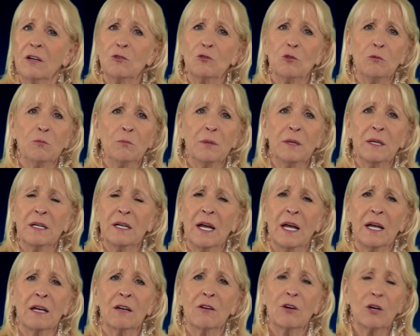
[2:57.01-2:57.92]
Don't be an
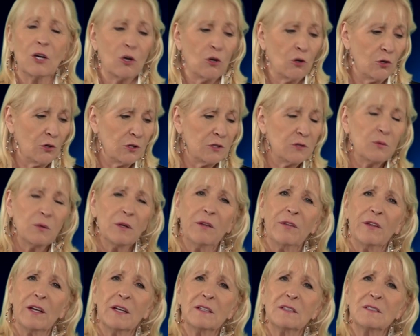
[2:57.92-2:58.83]
angry God
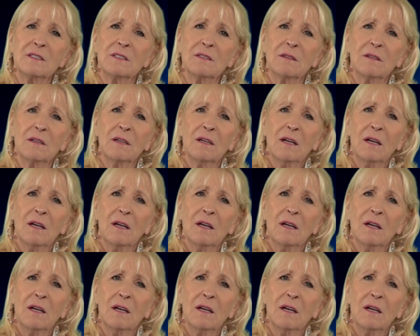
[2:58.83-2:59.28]
with us.